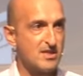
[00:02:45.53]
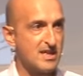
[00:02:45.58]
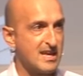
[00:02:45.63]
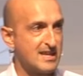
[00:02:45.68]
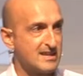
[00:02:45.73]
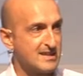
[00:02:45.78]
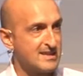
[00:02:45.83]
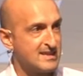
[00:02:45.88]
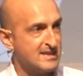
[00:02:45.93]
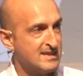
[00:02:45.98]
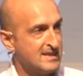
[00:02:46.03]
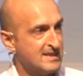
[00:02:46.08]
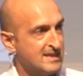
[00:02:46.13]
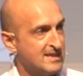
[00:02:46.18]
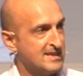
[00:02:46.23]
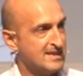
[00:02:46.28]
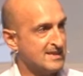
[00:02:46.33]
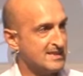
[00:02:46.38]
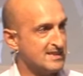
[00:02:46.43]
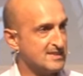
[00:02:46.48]
that
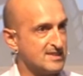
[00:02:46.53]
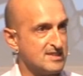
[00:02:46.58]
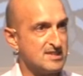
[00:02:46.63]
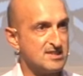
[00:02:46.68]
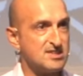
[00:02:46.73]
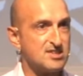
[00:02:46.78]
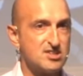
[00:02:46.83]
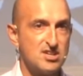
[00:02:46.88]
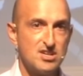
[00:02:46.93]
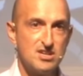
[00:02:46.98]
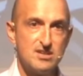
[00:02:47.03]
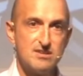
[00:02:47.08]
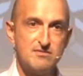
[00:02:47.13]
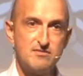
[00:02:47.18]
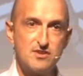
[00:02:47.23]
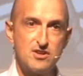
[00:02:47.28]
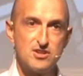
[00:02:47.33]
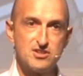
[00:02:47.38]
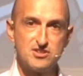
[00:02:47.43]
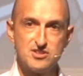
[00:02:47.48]
is that in certain
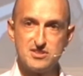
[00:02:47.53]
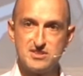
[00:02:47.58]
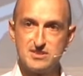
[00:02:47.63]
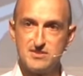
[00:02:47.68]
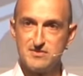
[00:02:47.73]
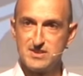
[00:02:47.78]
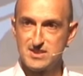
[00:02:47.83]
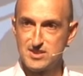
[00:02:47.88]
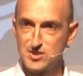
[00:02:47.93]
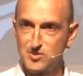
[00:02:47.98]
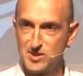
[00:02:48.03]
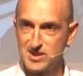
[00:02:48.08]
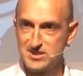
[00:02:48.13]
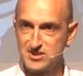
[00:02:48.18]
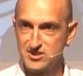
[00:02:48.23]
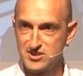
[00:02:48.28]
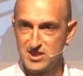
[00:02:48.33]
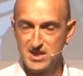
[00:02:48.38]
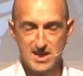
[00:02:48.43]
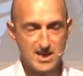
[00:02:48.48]
versions of this
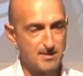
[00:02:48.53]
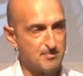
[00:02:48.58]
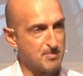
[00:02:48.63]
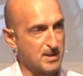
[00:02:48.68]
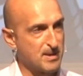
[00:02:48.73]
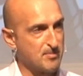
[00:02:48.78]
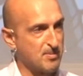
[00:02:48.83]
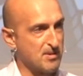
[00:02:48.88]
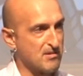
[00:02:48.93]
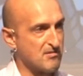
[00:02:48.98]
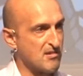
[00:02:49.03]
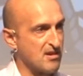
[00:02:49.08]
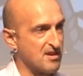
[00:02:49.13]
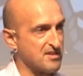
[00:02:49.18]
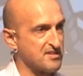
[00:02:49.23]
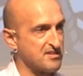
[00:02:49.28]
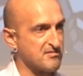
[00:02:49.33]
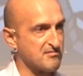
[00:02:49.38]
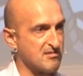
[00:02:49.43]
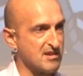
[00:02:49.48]
questionnaire, people are
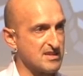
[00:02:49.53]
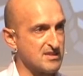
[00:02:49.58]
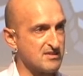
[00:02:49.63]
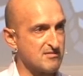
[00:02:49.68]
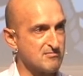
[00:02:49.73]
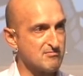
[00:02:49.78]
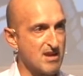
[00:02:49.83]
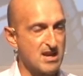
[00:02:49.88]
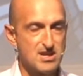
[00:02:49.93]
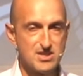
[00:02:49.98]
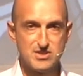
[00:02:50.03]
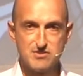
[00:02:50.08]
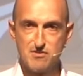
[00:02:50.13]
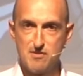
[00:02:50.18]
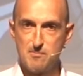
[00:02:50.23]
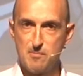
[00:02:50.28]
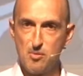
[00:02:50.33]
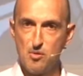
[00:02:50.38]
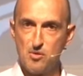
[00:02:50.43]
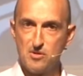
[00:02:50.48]
asked to rate the relative
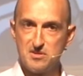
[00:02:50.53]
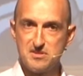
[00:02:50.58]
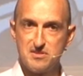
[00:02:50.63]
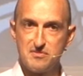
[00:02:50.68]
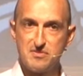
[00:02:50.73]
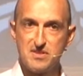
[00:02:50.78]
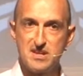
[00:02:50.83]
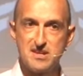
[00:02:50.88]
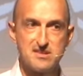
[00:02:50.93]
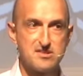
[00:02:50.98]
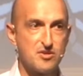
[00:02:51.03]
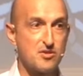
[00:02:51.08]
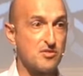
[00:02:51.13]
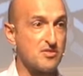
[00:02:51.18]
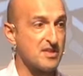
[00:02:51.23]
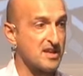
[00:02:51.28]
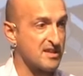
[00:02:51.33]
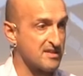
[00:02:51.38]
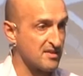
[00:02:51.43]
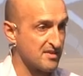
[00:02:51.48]
importance of these two
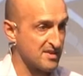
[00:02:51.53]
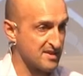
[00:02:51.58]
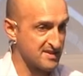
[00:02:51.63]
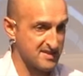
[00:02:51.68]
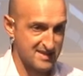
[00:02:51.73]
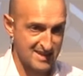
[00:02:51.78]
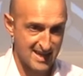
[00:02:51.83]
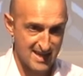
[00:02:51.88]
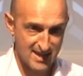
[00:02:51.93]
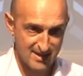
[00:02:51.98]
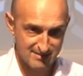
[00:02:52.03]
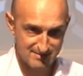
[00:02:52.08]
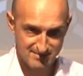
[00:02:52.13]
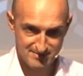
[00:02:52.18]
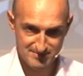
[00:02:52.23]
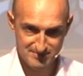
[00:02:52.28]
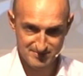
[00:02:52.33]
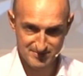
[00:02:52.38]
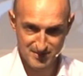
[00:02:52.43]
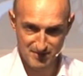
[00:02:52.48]
things on a scale,
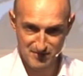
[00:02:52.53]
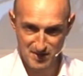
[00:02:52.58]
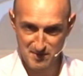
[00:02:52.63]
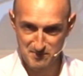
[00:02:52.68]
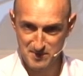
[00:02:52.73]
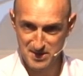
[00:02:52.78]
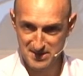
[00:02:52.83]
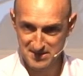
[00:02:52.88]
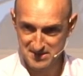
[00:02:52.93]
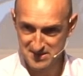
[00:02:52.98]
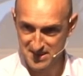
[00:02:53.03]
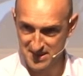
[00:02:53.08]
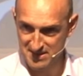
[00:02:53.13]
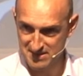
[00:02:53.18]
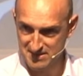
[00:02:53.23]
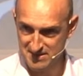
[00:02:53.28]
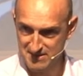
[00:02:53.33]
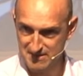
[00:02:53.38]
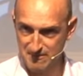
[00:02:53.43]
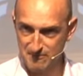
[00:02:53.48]
if that makes
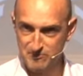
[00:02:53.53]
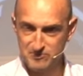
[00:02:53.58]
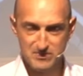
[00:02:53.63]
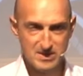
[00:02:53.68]
sense.